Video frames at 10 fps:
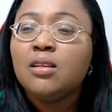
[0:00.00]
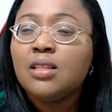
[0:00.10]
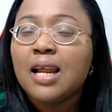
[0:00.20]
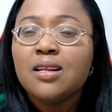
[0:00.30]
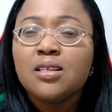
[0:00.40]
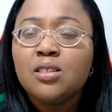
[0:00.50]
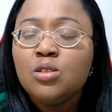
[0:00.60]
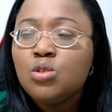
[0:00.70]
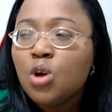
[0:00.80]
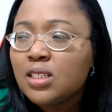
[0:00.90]
there is
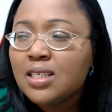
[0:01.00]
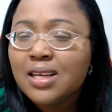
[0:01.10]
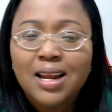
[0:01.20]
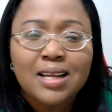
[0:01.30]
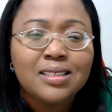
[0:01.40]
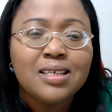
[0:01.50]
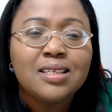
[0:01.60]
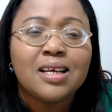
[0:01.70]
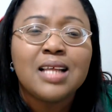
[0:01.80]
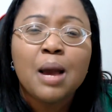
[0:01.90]
nothing guaranteeing
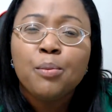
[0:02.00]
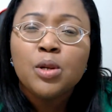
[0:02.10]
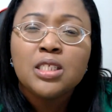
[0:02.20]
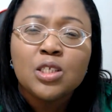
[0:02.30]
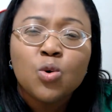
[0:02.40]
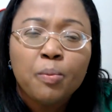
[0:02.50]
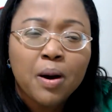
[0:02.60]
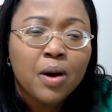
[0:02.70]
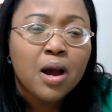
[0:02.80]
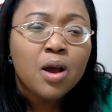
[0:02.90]
that political
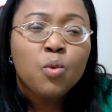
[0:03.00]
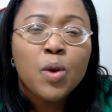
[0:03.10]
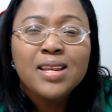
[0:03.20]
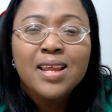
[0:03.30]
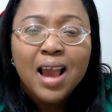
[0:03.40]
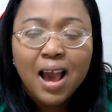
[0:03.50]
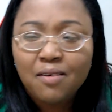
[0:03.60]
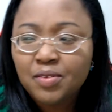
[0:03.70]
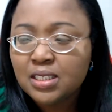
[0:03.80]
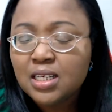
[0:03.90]
power, when they
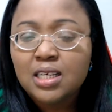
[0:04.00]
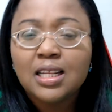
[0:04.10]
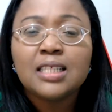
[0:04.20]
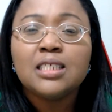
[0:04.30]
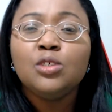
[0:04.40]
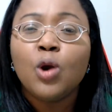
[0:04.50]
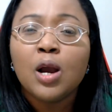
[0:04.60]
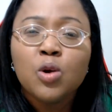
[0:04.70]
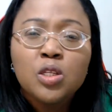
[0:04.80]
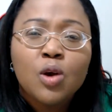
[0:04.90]
have it, that you are
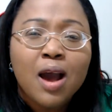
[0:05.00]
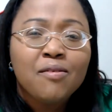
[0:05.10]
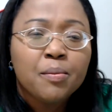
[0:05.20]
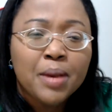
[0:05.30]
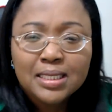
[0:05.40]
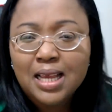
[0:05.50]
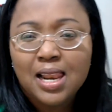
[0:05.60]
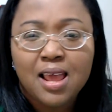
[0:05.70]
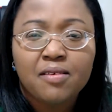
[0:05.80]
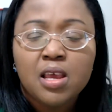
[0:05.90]
going to have a better
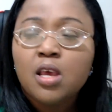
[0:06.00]
life.